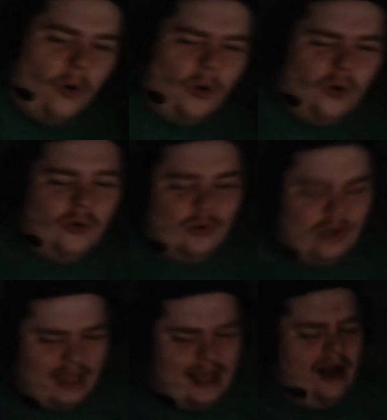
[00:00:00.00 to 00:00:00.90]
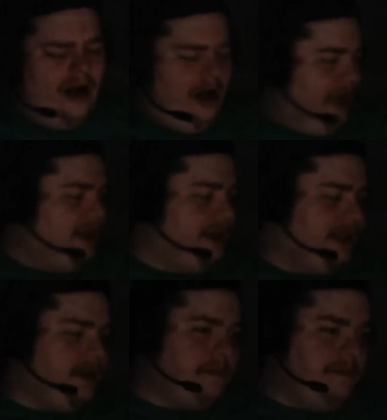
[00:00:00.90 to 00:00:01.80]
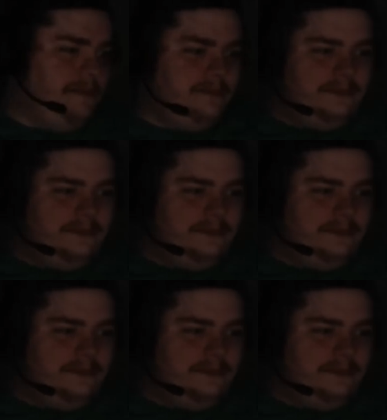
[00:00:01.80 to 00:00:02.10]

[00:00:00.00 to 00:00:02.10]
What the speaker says: Oh, yeah. Oh, I like him.